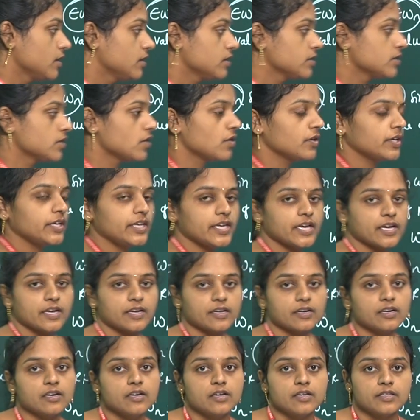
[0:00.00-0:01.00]
So
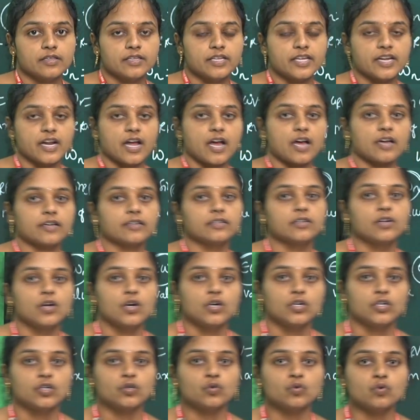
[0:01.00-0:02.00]
here there are
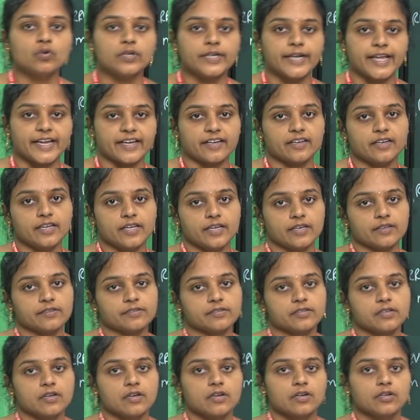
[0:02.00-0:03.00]
two
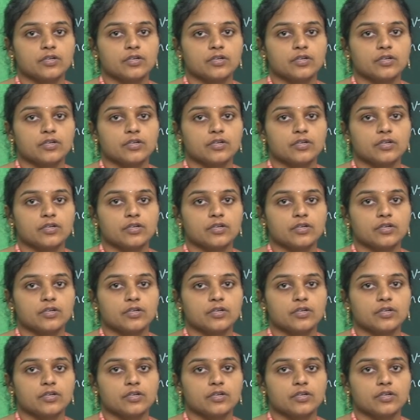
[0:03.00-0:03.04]
techniques